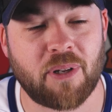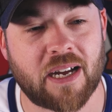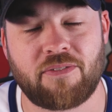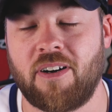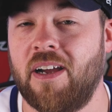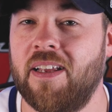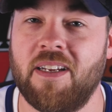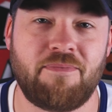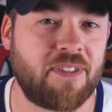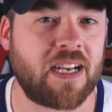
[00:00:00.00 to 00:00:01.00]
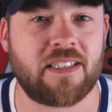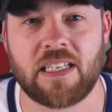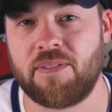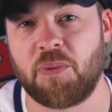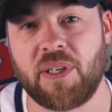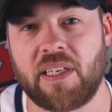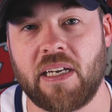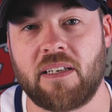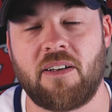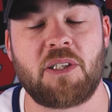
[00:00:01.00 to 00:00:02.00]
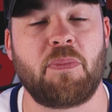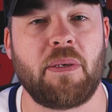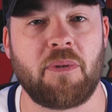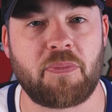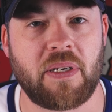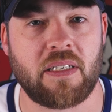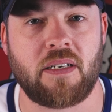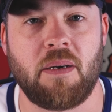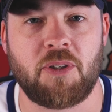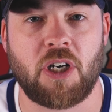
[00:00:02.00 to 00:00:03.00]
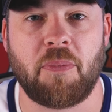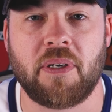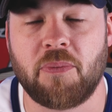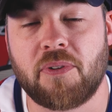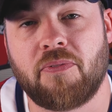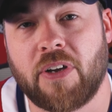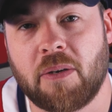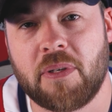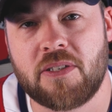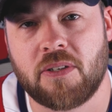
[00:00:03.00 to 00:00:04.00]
Black Friday, Thanksgiving weekend, lots of people spending time shopping with their families.